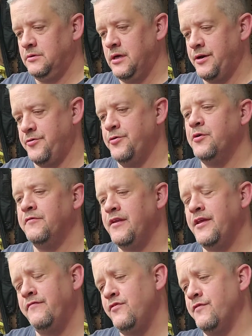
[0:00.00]
I don't know if
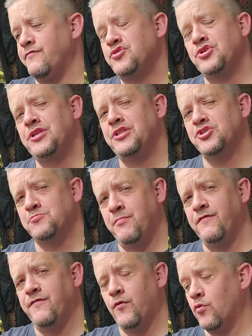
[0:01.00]
any of you have seen this
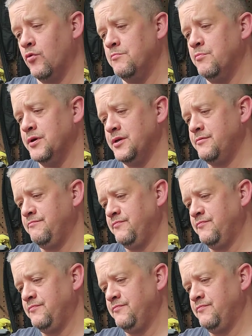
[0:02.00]
before, but